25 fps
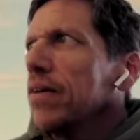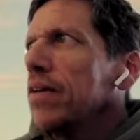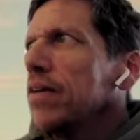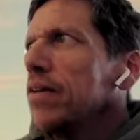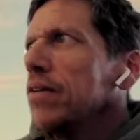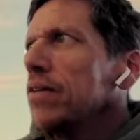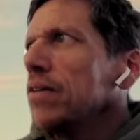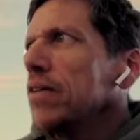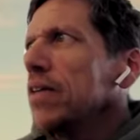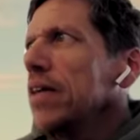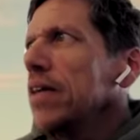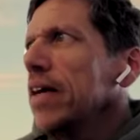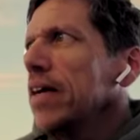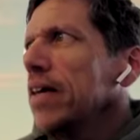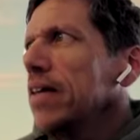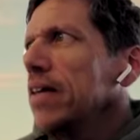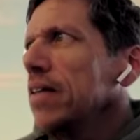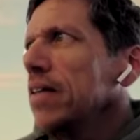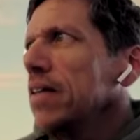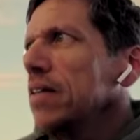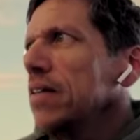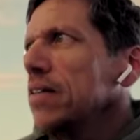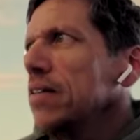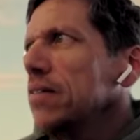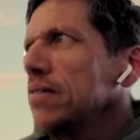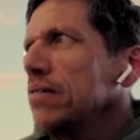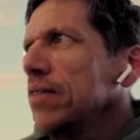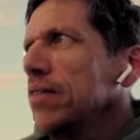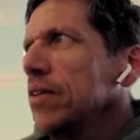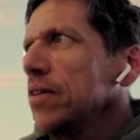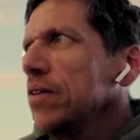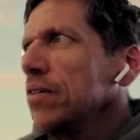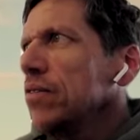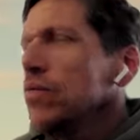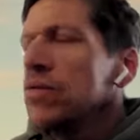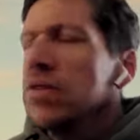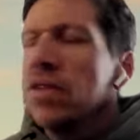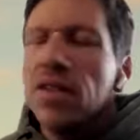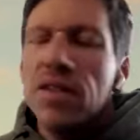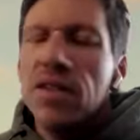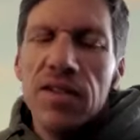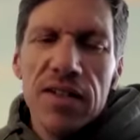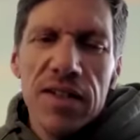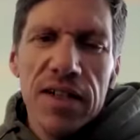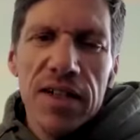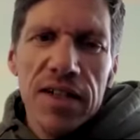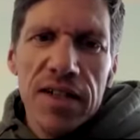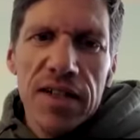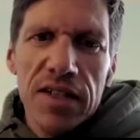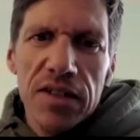you do these
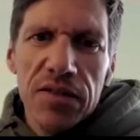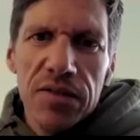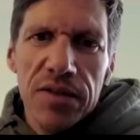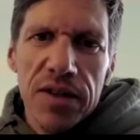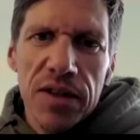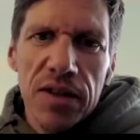studies where